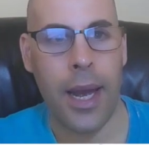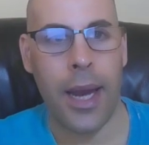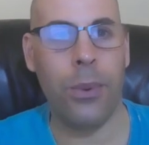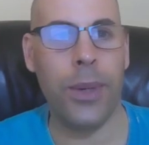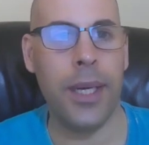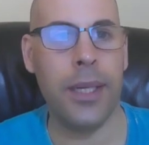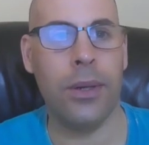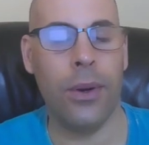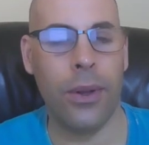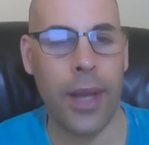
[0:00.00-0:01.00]
Equity is
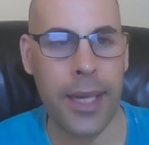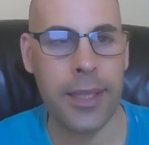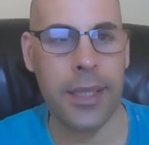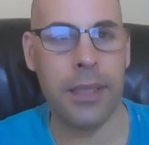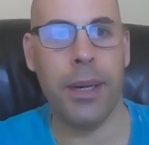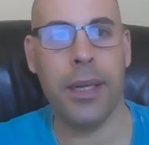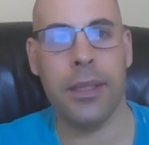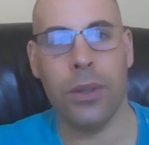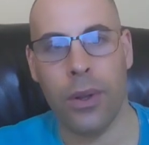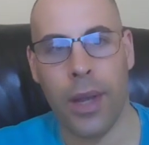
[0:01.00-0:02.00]
total assets
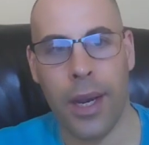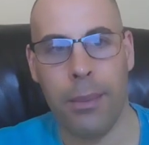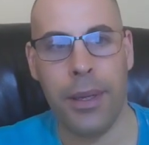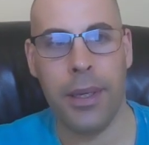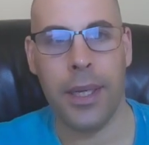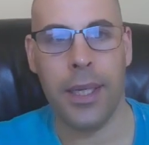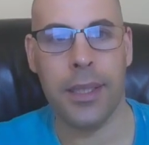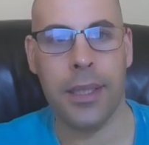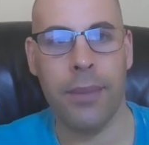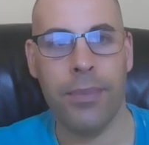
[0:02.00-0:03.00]
minus total
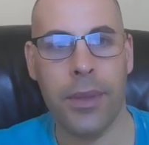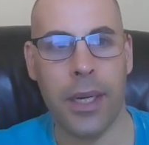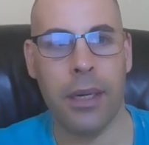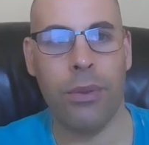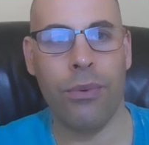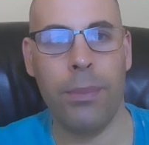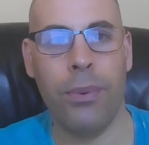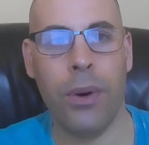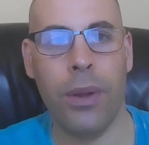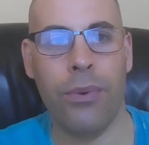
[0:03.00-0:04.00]
liabilities. That's
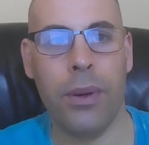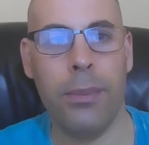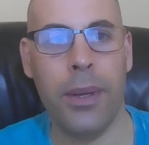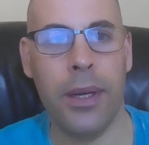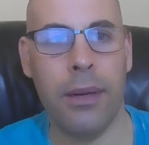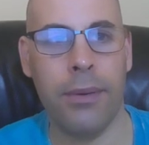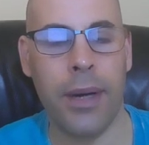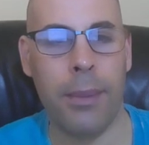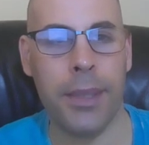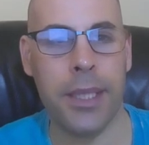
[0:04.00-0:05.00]
3.3 million of
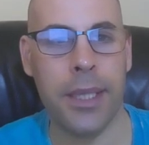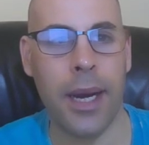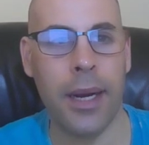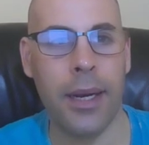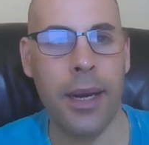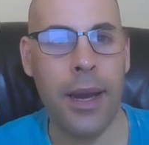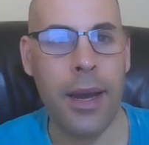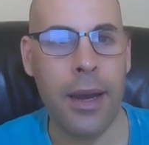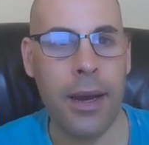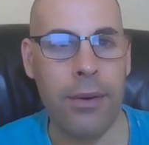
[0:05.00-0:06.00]
common stock,
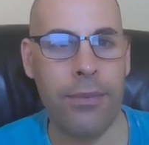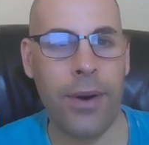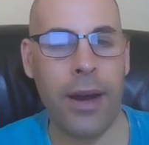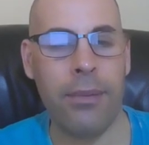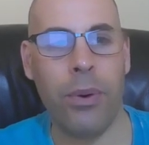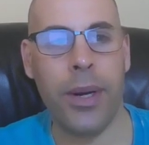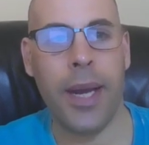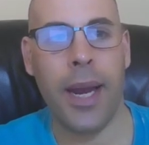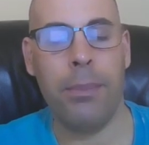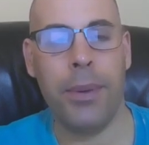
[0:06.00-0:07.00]

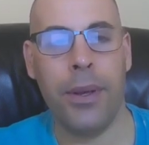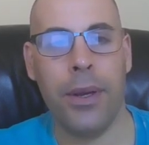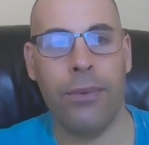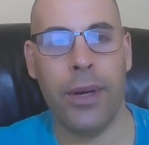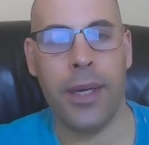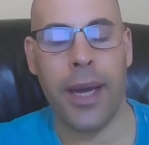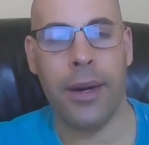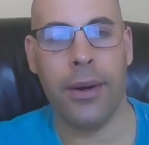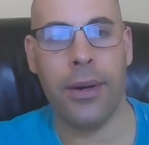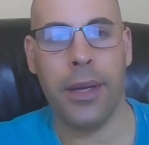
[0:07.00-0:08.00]
5.8 billion of
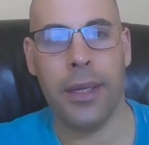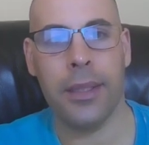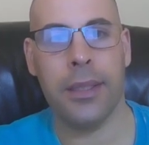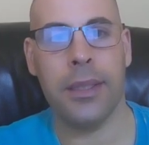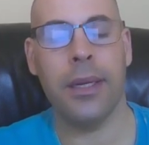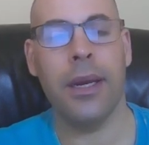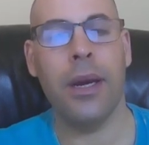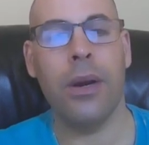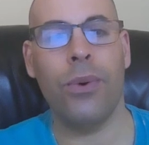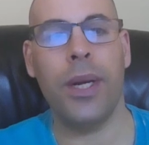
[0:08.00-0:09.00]
retained earnings.
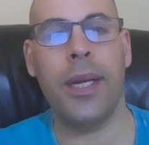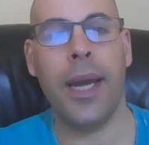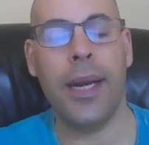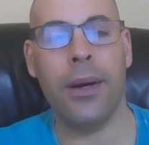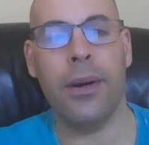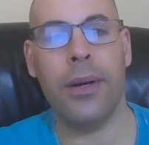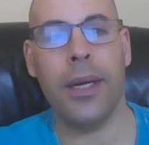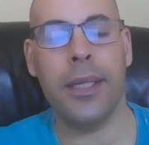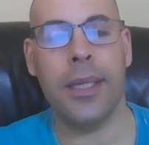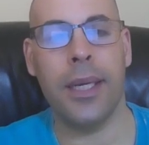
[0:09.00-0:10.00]
Retained
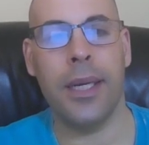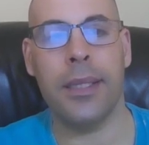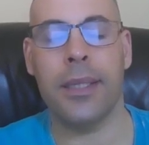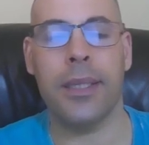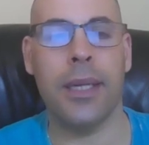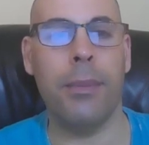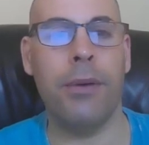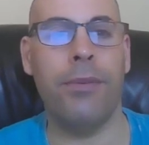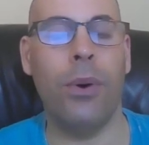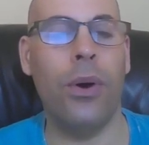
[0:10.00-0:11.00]
earnings is a sum
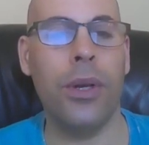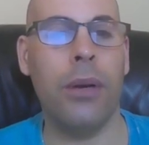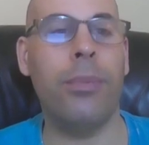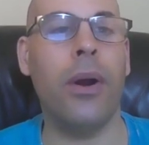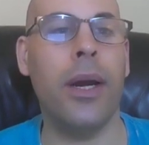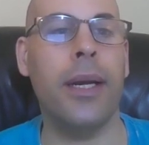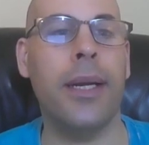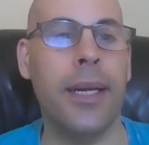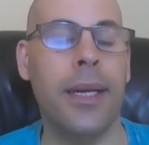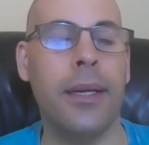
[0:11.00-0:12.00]
of all your prior
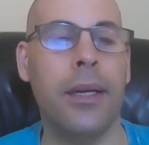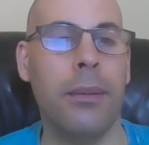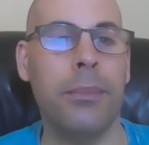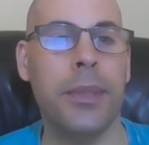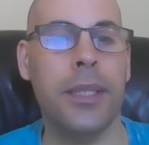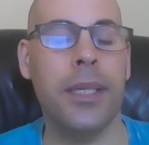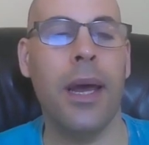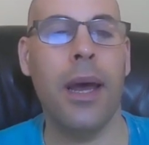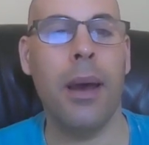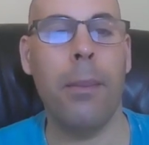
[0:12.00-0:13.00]
net incomes
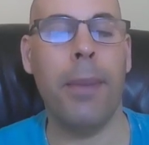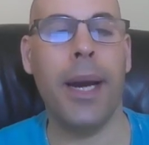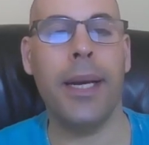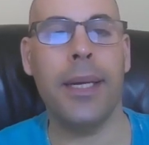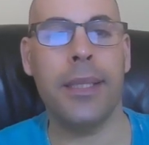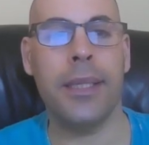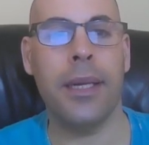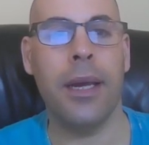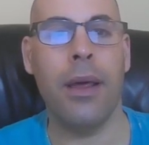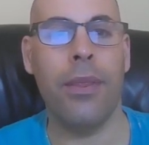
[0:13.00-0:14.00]

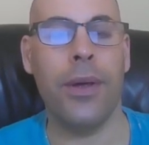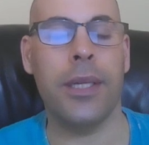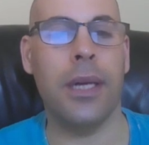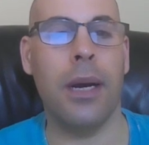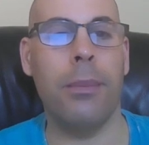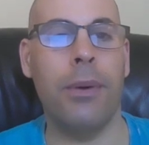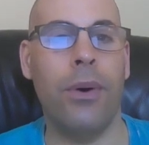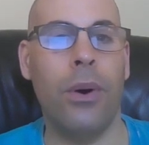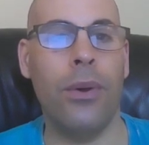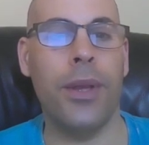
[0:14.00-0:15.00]
minus the sum
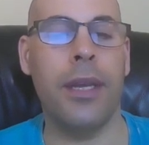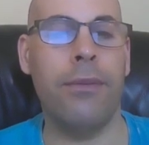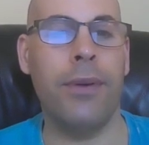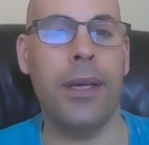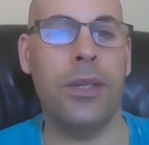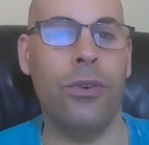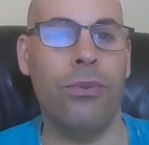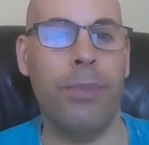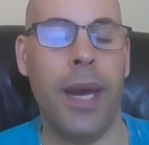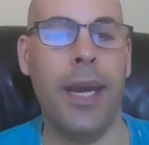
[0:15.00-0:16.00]
of all the dividends
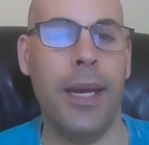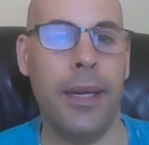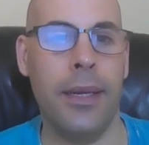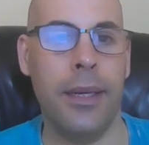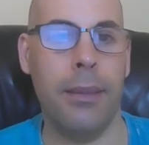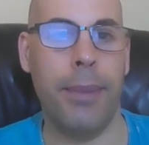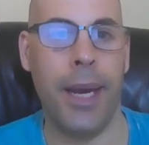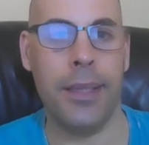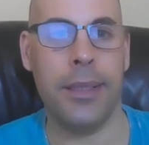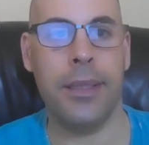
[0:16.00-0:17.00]
you've paid in the
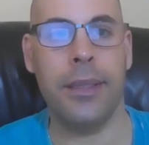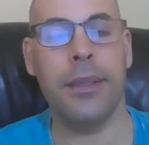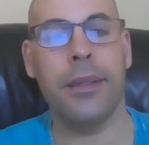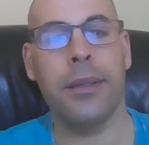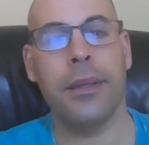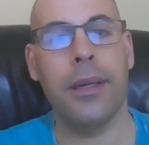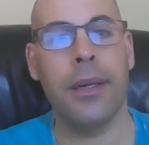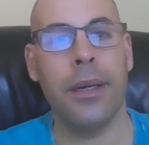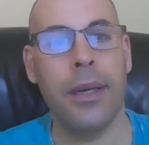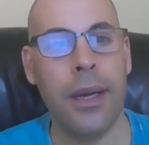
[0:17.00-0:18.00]
past,
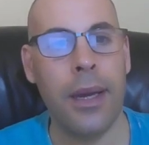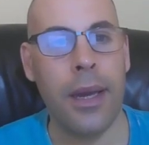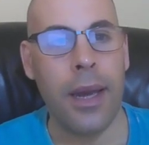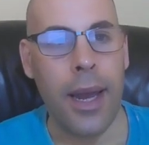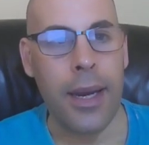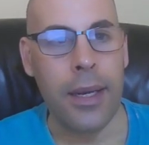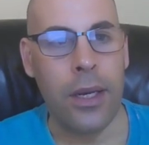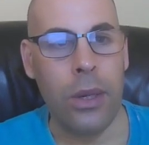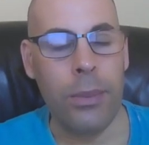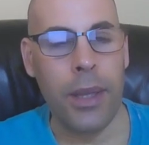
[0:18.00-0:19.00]
and
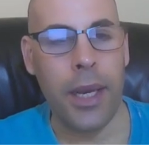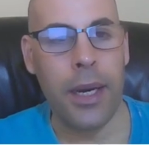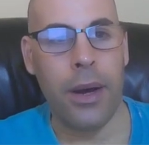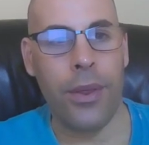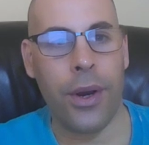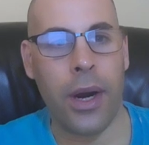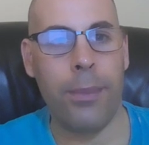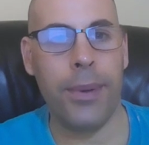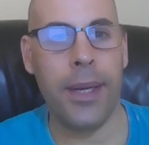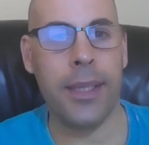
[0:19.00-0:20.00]
accumulated other
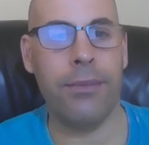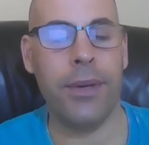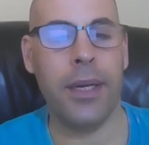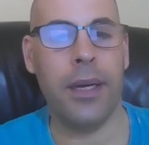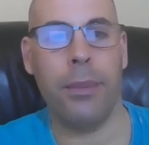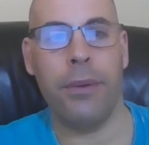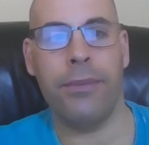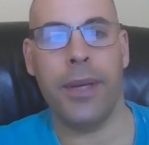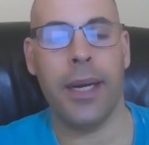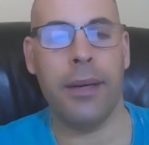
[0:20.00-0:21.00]
comprehensive income
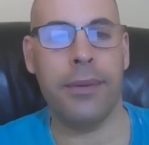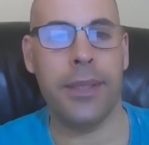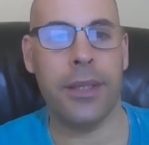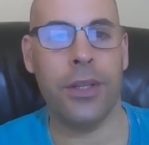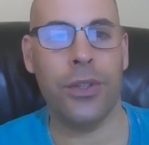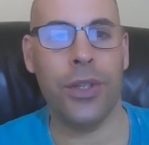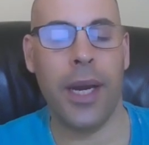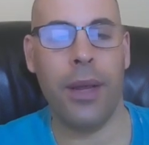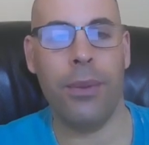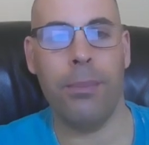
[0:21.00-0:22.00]
of negative
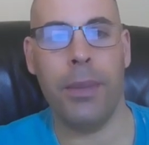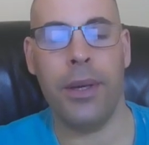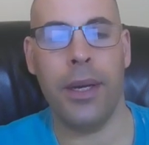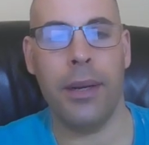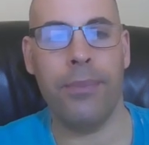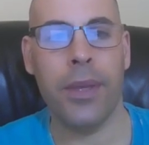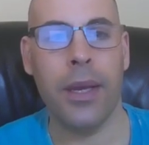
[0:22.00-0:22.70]
680 million.